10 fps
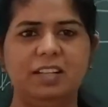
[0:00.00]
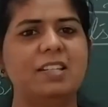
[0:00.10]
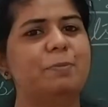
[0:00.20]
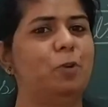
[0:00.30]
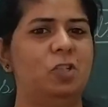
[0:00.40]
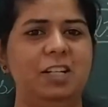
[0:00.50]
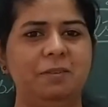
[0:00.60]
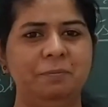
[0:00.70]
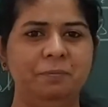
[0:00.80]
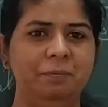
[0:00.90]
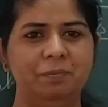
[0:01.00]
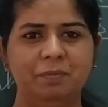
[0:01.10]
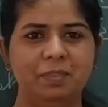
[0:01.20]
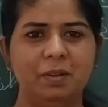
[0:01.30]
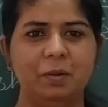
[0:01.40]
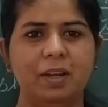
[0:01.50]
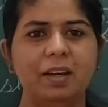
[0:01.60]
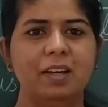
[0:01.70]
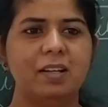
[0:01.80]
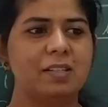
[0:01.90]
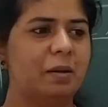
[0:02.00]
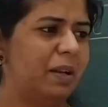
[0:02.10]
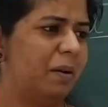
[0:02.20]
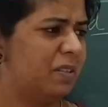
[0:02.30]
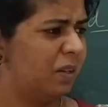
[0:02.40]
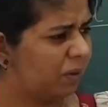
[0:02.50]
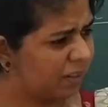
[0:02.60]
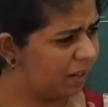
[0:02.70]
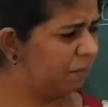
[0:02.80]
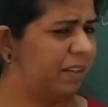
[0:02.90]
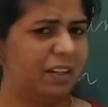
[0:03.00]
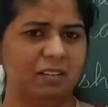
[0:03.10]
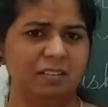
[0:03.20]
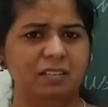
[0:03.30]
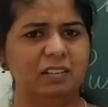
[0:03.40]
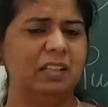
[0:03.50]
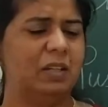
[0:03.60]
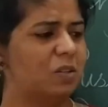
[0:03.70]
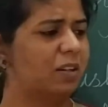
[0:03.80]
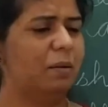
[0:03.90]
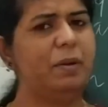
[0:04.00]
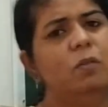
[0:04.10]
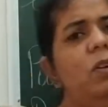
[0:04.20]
That is pushing. Okay. Sometimes you come here. He is not coming.